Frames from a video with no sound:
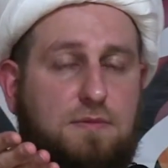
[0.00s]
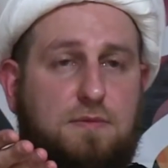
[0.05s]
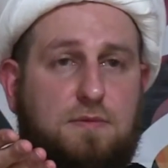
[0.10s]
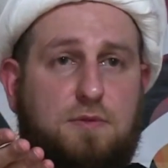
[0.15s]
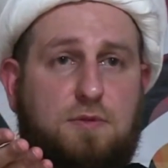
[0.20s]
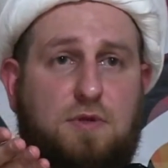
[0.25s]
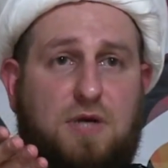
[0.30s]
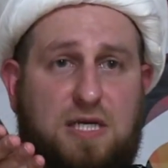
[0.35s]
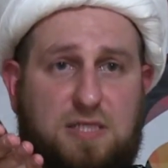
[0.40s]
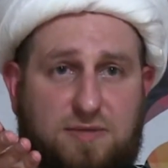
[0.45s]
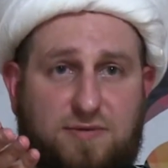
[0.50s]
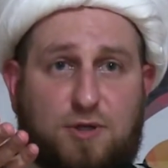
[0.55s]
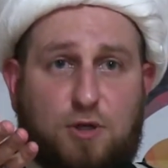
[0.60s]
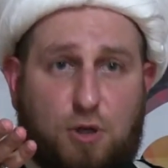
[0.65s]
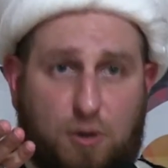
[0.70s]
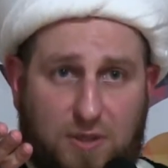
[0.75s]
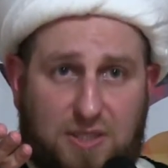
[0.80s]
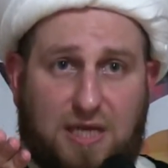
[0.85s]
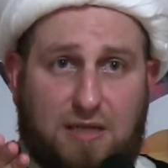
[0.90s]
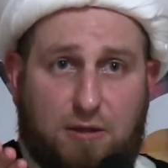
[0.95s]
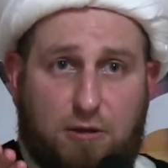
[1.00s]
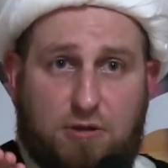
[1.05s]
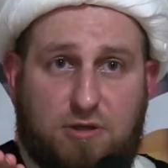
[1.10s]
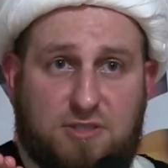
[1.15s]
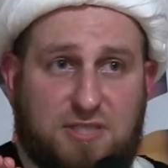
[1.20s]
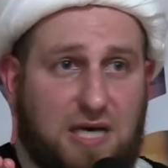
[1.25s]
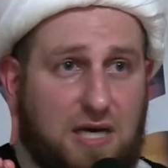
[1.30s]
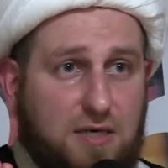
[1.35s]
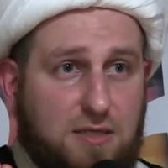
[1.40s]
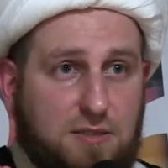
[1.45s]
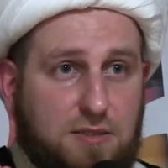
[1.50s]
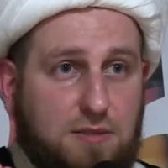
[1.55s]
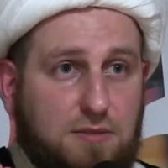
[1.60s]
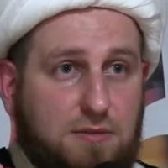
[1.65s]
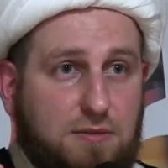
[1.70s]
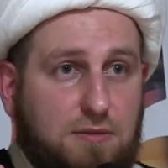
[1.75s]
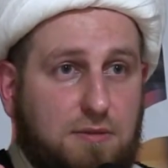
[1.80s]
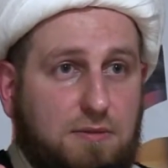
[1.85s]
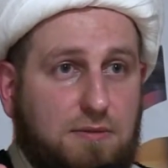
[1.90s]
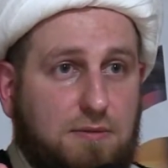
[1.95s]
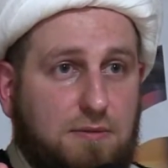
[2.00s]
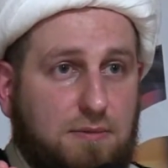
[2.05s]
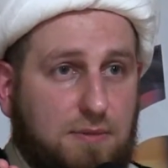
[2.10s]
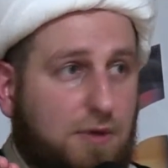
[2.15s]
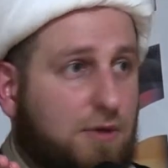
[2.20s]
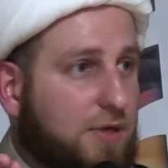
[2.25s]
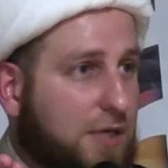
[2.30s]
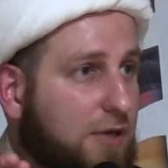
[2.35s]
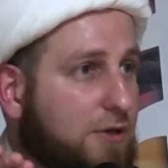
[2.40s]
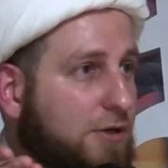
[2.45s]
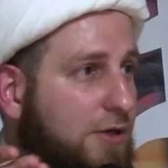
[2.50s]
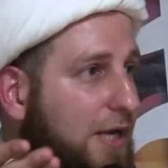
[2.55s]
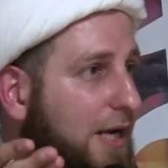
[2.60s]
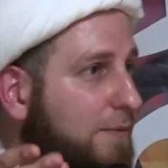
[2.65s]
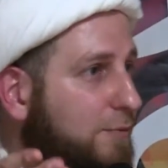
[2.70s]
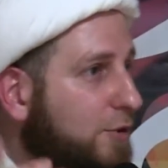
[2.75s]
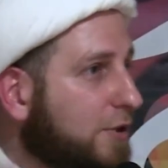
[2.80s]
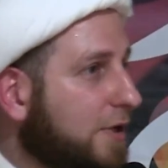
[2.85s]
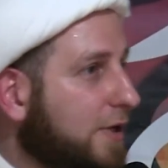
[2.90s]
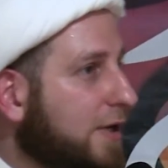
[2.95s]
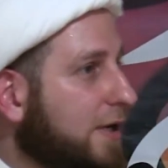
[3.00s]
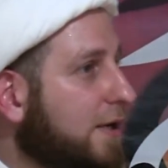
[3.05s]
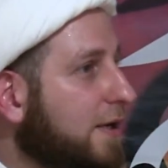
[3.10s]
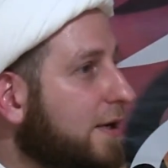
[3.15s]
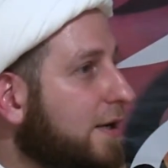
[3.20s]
Do you guys even know what Hadith al-Kisa is? Okay, good, alhamdulillah.